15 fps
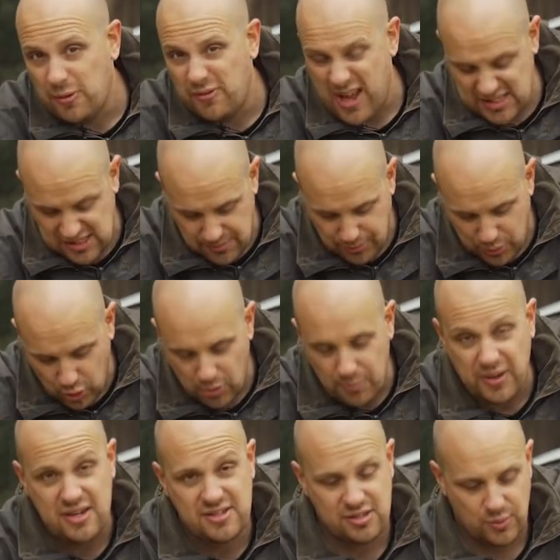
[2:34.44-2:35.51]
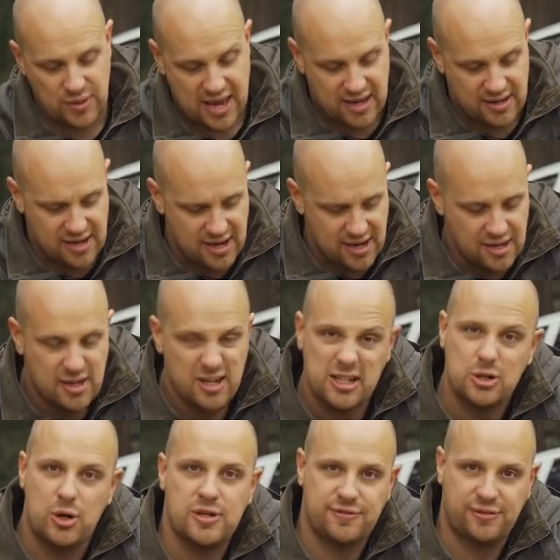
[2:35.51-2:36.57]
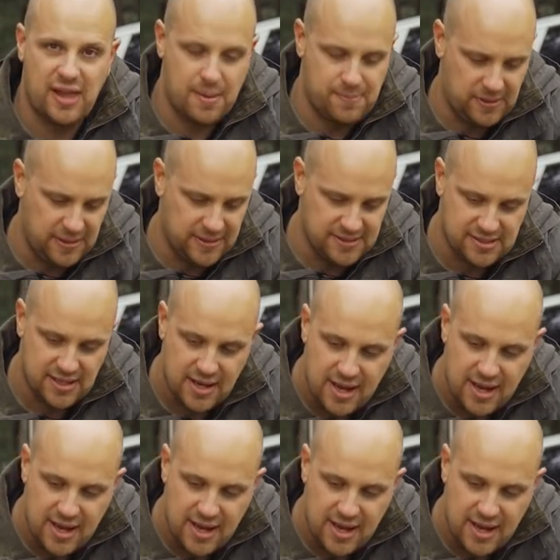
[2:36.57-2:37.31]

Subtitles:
of that support piece that we had here. Nice flat piece.